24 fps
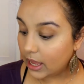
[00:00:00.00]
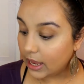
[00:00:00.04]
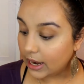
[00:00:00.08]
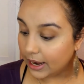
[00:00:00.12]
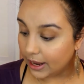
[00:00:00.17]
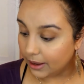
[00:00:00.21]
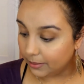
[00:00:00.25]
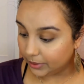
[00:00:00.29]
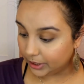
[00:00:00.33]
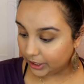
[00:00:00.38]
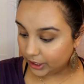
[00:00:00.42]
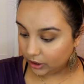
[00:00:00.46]

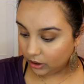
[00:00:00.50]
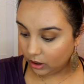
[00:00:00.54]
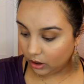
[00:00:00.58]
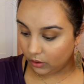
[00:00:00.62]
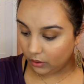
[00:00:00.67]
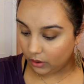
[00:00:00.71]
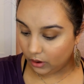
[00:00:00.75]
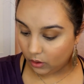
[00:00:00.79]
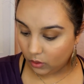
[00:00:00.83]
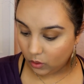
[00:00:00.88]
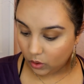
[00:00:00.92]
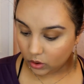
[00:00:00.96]
Now I'm gonna
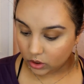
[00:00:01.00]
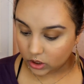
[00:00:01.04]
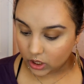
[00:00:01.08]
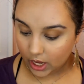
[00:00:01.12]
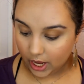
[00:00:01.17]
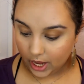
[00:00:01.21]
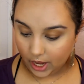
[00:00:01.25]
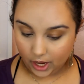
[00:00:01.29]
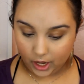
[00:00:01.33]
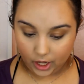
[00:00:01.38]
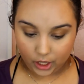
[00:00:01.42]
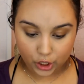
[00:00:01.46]
go
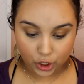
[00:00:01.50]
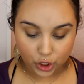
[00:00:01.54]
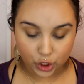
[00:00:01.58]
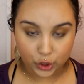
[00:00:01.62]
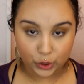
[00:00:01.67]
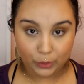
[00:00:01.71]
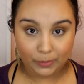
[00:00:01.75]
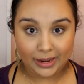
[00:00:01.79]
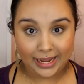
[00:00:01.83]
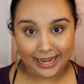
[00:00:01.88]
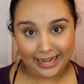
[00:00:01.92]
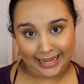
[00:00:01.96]
and
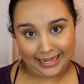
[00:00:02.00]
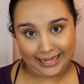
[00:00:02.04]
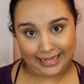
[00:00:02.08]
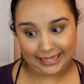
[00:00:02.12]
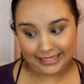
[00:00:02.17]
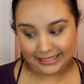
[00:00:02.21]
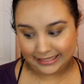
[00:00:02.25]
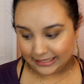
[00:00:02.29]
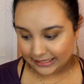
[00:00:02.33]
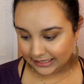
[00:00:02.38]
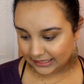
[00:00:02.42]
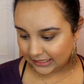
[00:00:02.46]
do my
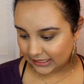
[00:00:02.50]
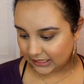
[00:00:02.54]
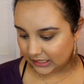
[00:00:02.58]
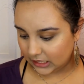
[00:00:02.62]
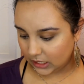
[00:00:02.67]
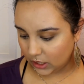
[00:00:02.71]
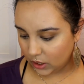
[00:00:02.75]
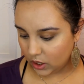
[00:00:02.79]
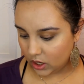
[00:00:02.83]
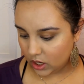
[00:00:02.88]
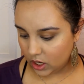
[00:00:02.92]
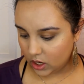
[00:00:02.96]
eyes.
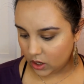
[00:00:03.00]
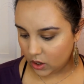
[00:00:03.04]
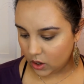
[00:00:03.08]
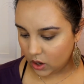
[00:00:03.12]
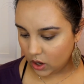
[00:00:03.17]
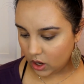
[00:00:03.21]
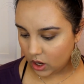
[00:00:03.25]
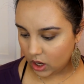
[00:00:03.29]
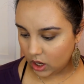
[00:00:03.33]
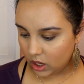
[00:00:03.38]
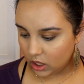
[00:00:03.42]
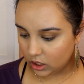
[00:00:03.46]

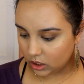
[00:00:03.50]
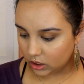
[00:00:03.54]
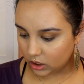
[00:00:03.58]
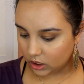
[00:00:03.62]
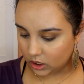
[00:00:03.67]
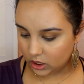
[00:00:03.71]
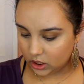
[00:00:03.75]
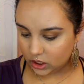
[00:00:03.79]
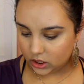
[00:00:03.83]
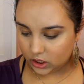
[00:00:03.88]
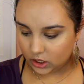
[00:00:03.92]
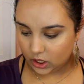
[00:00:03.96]
I'm
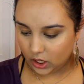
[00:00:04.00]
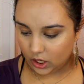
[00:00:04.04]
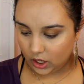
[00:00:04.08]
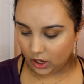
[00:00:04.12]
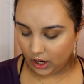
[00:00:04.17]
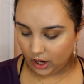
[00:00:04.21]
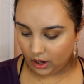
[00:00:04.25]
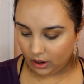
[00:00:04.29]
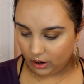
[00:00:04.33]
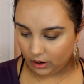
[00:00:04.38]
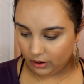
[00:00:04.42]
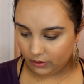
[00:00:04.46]
gonna start
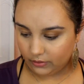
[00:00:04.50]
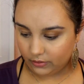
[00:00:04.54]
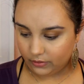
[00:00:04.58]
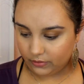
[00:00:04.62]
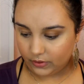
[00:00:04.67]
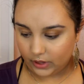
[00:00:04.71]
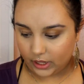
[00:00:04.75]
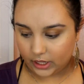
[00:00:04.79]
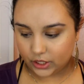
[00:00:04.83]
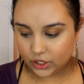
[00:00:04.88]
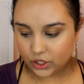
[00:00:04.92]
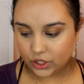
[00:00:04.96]
off,
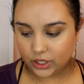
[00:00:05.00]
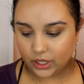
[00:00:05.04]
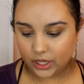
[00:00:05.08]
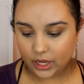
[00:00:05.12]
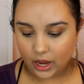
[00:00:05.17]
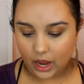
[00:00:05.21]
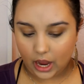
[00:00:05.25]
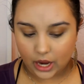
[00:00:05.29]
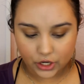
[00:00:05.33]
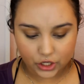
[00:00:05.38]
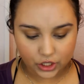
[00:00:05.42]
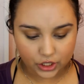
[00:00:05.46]
actually
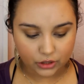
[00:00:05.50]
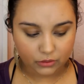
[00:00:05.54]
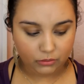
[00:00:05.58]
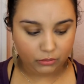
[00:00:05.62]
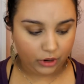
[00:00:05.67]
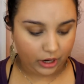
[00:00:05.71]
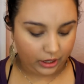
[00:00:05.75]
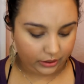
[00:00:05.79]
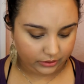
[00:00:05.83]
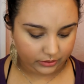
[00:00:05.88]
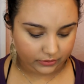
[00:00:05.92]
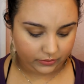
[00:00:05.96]
I should do
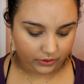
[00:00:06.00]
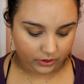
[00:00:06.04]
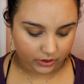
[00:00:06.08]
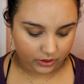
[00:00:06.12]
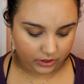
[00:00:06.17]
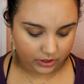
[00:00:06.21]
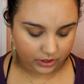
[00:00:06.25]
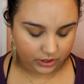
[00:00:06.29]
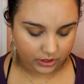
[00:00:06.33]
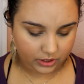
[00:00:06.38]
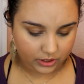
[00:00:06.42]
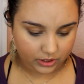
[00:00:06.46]
brows
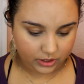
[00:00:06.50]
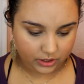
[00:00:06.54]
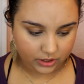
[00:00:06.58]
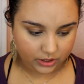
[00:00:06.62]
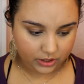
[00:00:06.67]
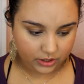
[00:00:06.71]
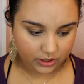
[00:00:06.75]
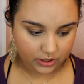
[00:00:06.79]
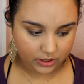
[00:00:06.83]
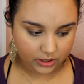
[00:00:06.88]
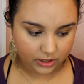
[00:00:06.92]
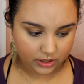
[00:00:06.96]
first.
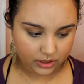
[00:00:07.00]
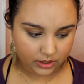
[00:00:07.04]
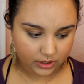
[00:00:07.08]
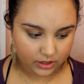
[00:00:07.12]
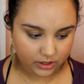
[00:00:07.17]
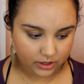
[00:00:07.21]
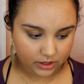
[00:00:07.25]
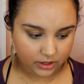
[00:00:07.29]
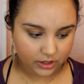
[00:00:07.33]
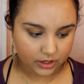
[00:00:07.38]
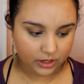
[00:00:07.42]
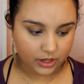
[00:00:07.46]

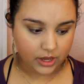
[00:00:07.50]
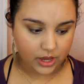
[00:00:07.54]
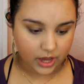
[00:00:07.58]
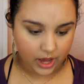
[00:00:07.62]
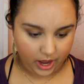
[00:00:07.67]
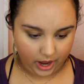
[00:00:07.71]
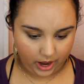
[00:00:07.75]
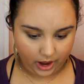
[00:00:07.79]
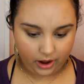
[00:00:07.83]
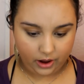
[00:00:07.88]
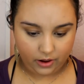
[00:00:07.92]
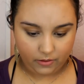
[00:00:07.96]
Yeah,
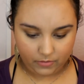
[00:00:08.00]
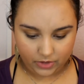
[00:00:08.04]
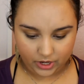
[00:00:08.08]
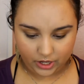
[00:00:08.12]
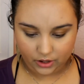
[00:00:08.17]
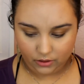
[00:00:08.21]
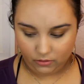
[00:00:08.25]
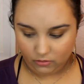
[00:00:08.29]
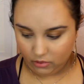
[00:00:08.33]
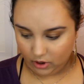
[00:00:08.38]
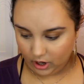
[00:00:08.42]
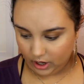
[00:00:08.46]
I'm gonna
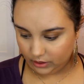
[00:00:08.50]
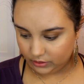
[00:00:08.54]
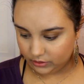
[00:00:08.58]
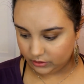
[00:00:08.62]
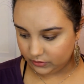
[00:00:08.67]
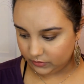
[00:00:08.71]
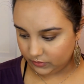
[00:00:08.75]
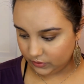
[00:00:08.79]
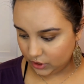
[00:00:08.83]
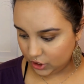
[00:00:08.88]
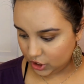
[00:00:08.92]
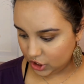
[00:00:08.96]
do brows
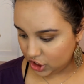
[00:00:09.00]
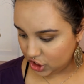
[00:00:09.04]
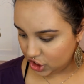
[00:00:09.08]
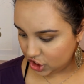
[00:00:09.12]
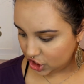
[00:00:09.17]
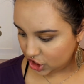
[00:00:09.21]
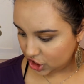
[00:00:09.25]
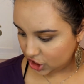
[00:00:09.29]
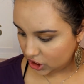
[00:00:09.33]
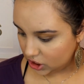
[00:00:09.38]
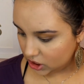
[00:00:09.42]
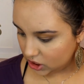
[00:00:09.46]

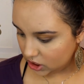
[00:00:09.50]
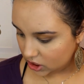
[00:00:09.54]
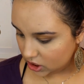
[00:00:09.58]
first.